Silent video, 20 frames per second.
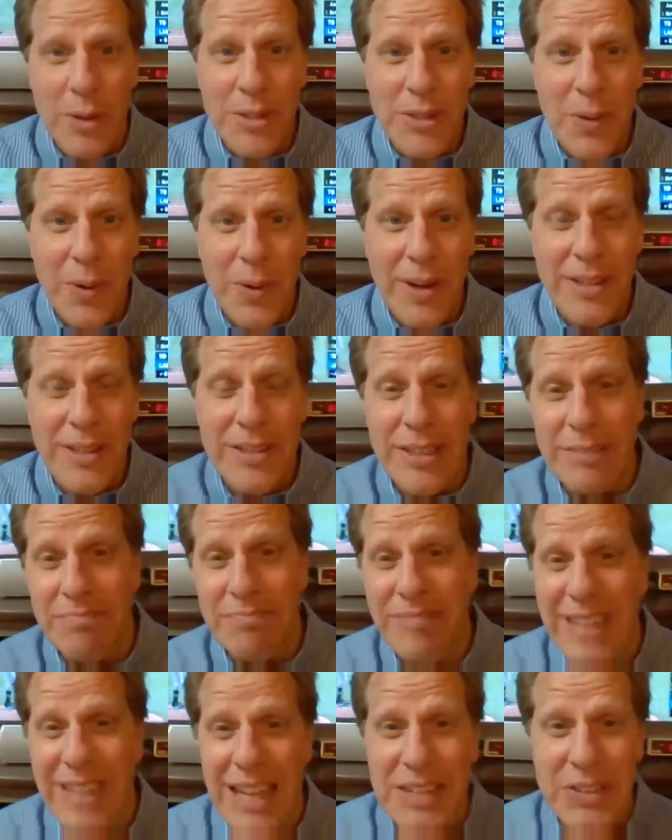historians,
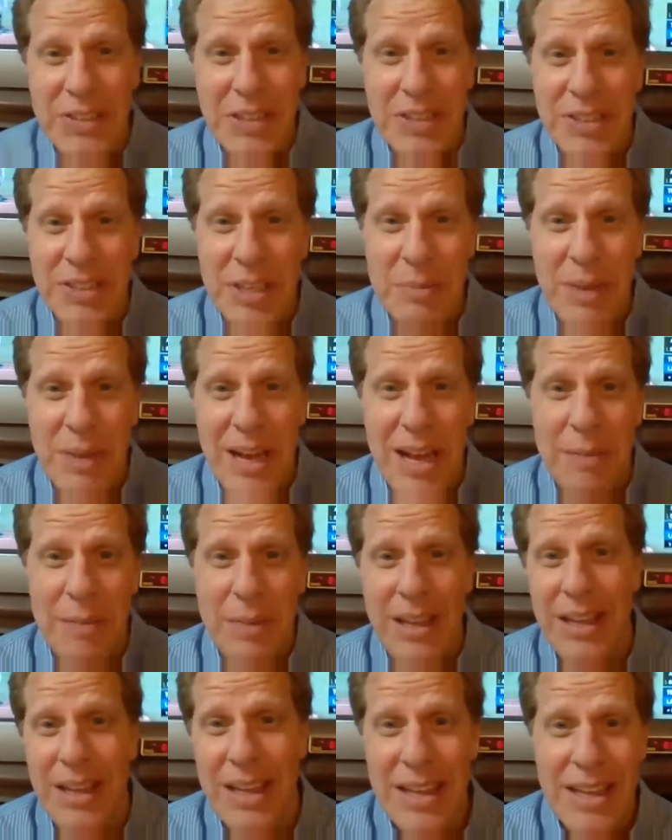and as you can see behind
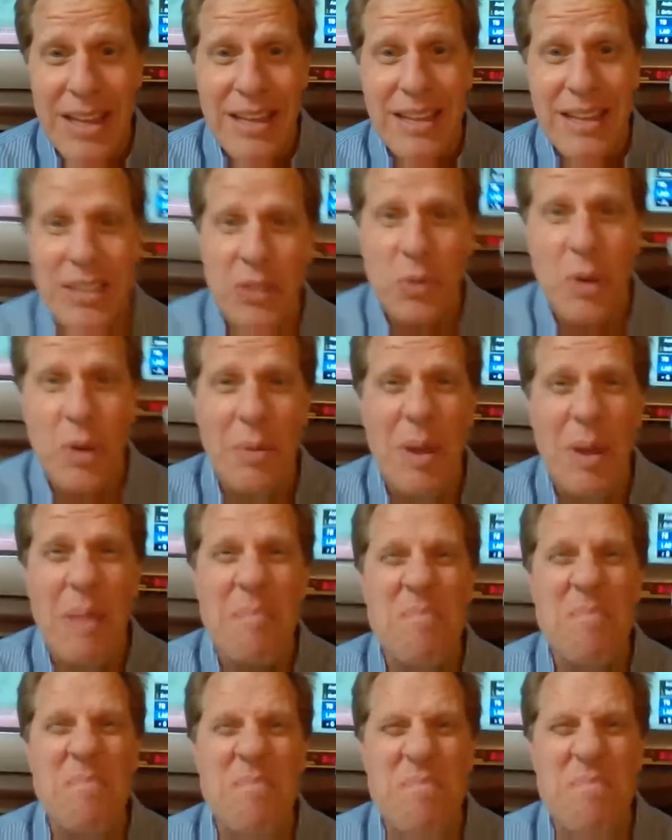me, this is one of
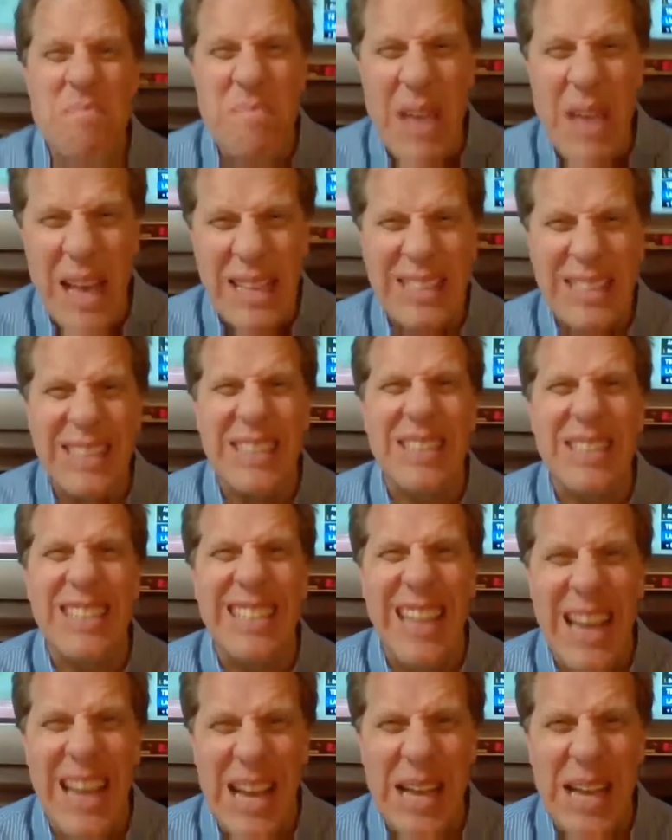my best
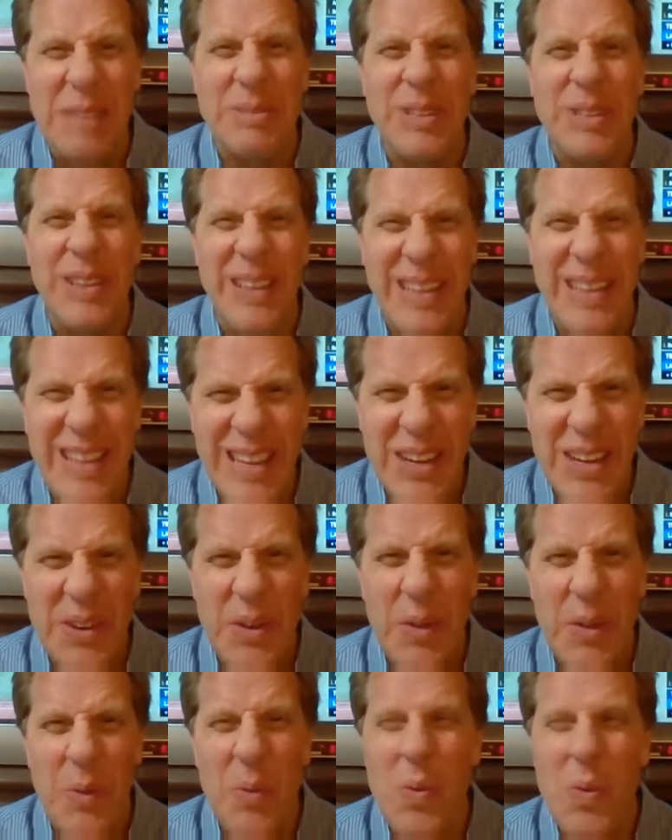times of the
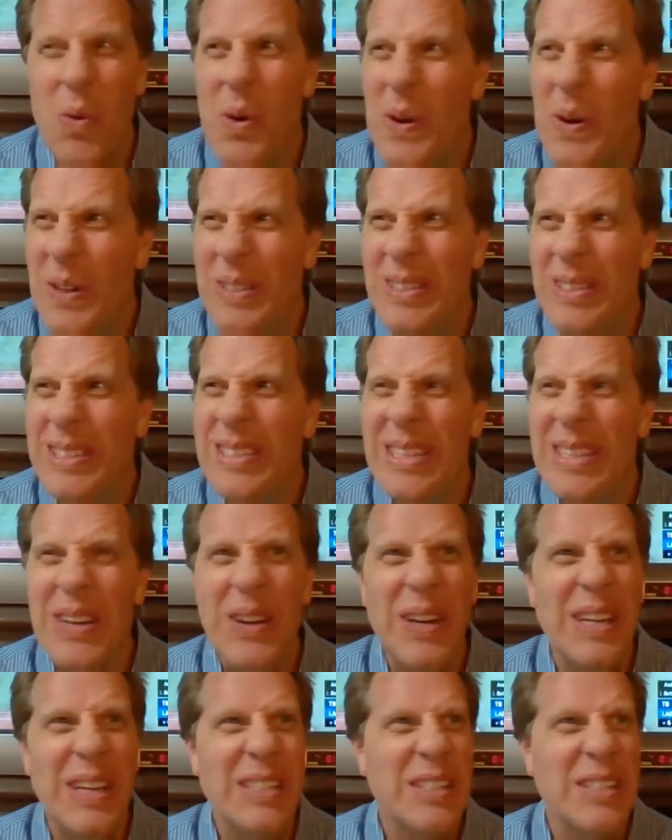year. The World
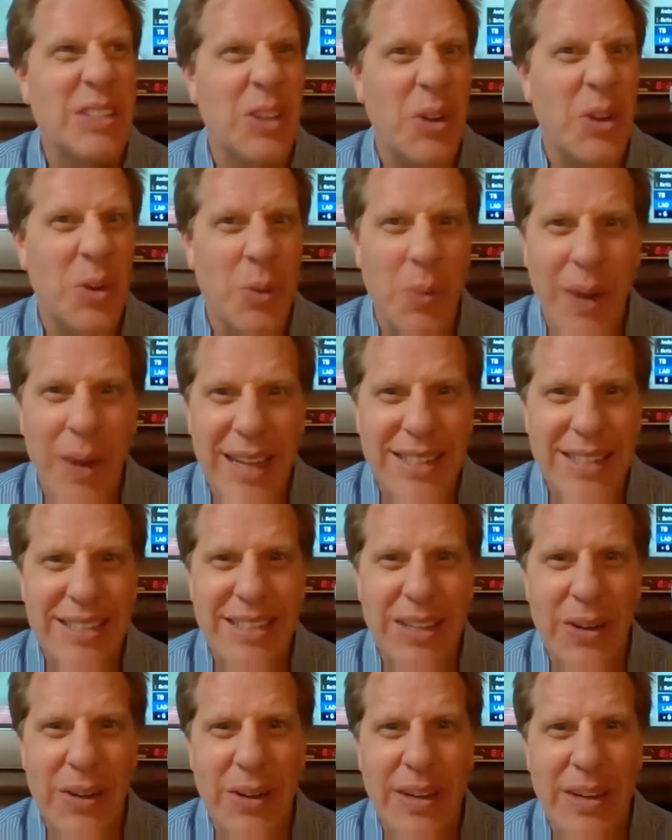Series. It's a great
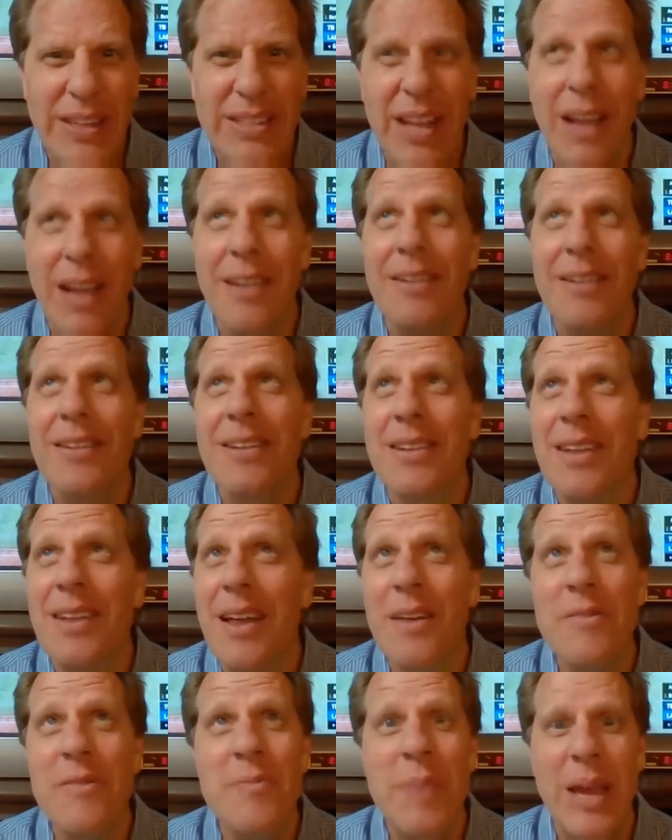series. I
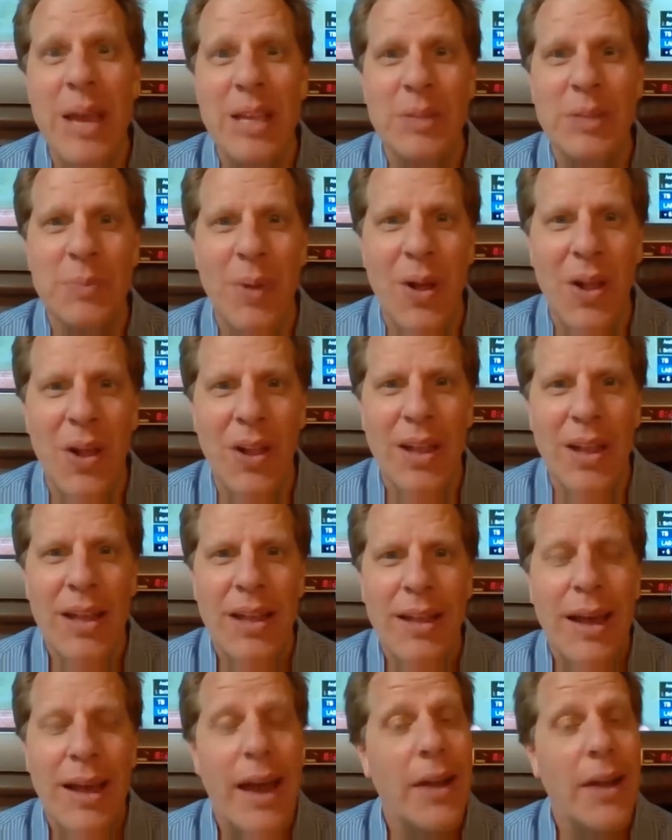love baseball.
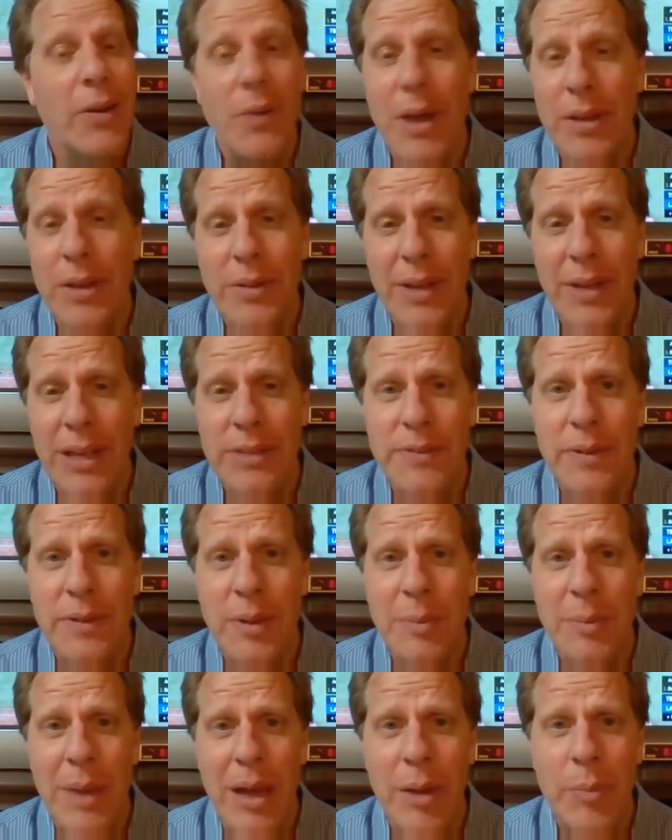I don't know how you guys
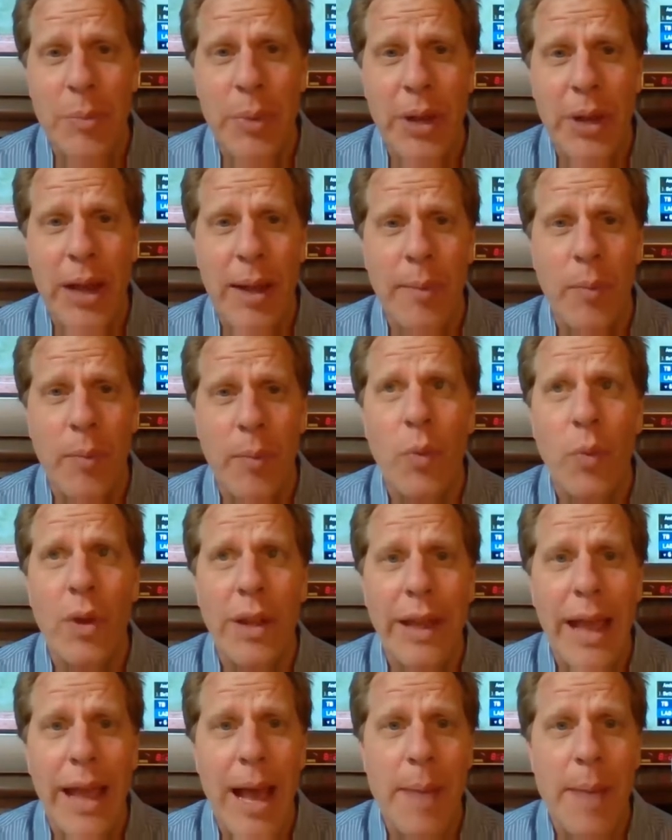feel about it, but I'm
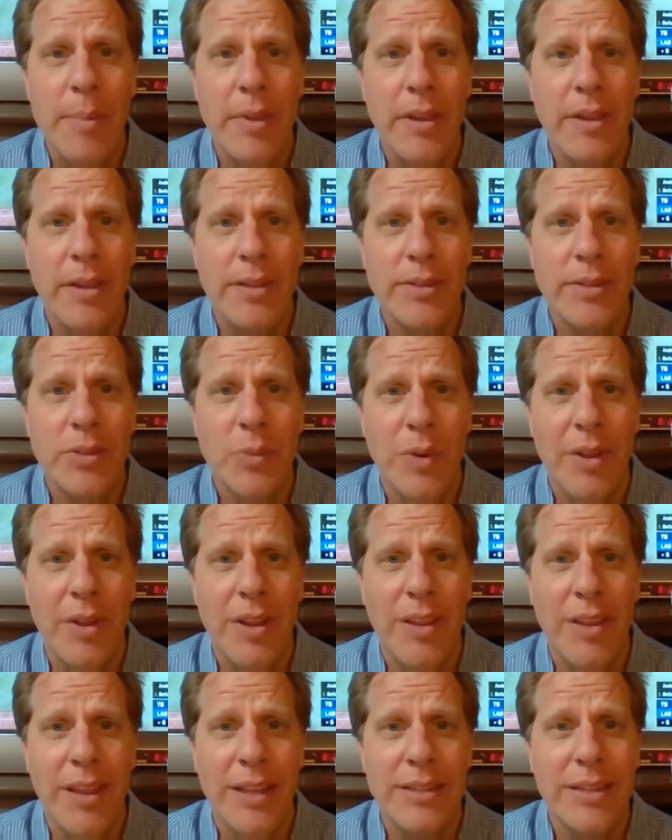really happy that this is one
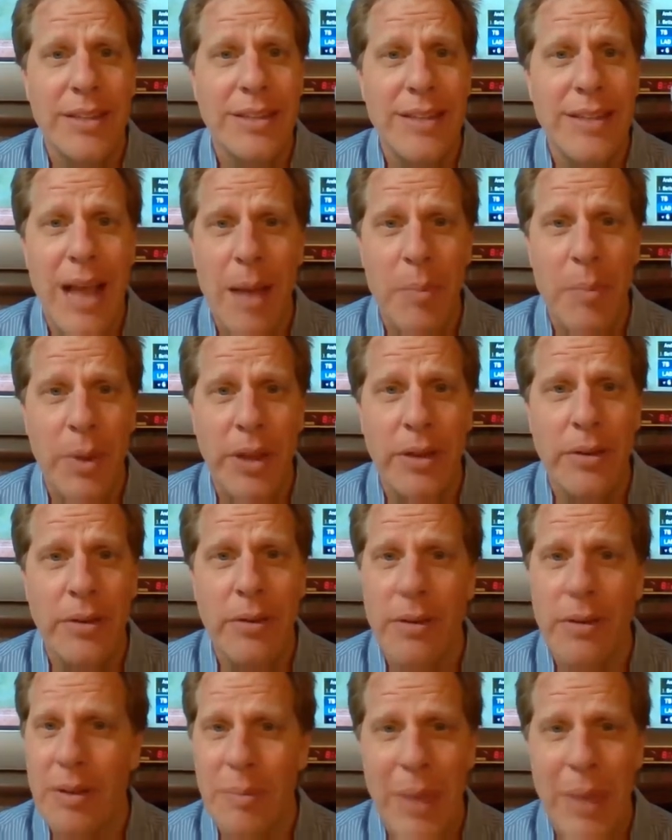of the things that is happening
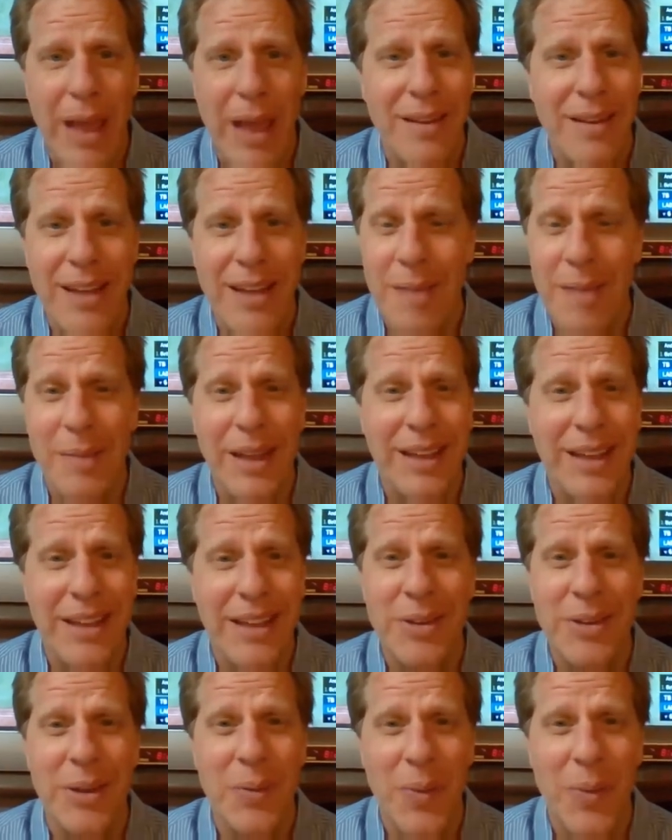during the pandemic
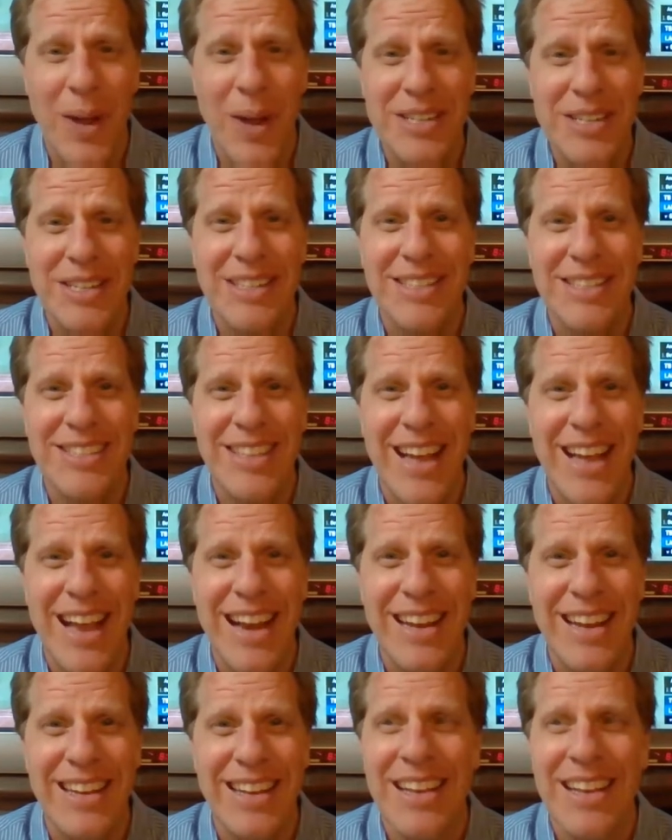and you can watch it
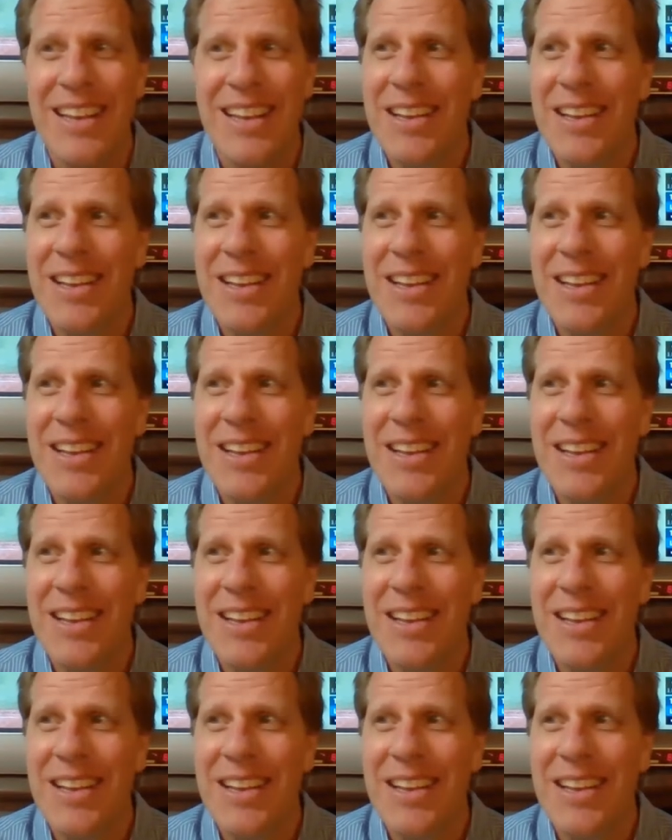inside. And